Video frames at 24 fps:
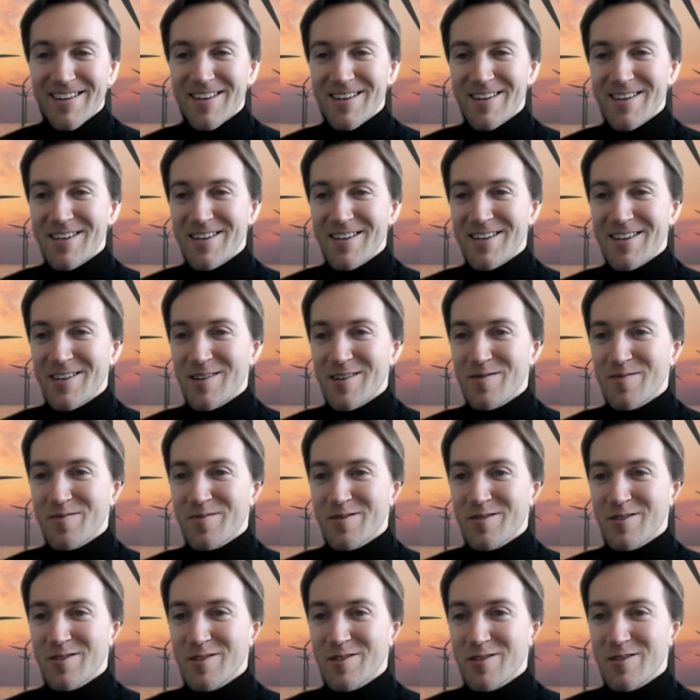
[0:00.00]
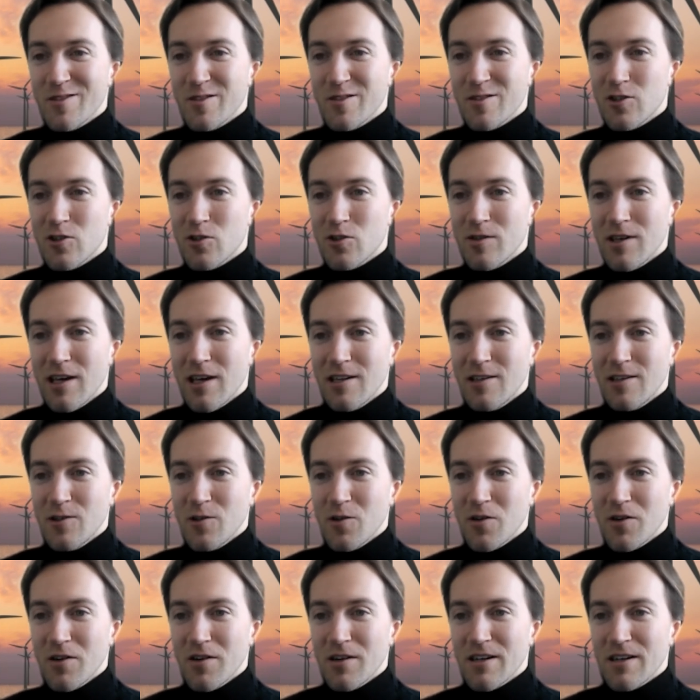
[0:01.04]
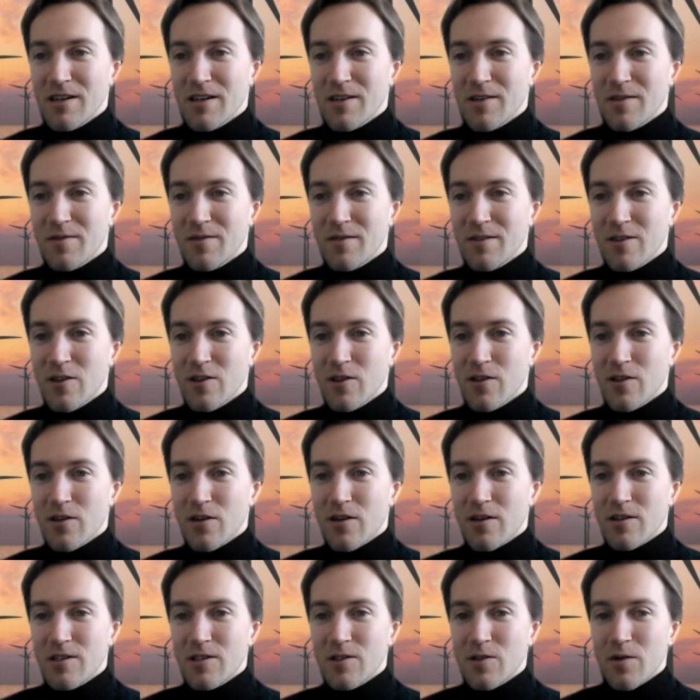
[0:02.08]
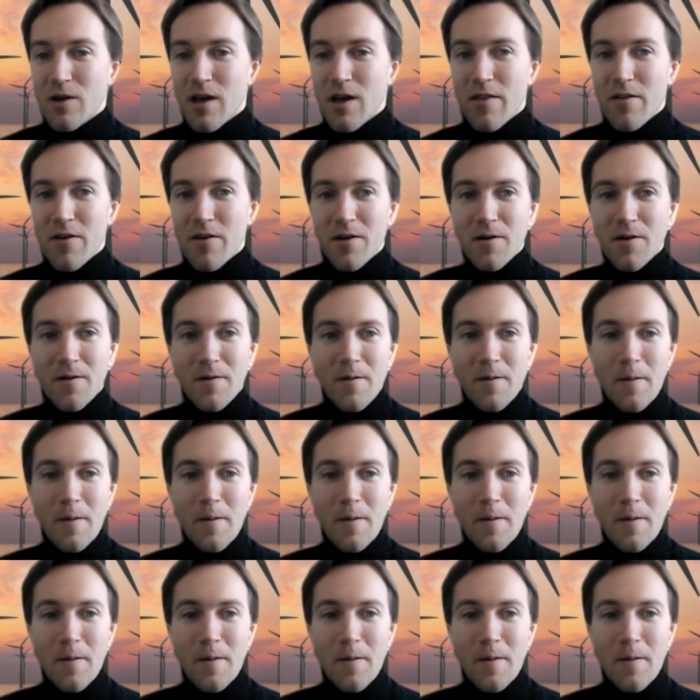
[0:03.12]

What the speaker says: to get your thoughts together.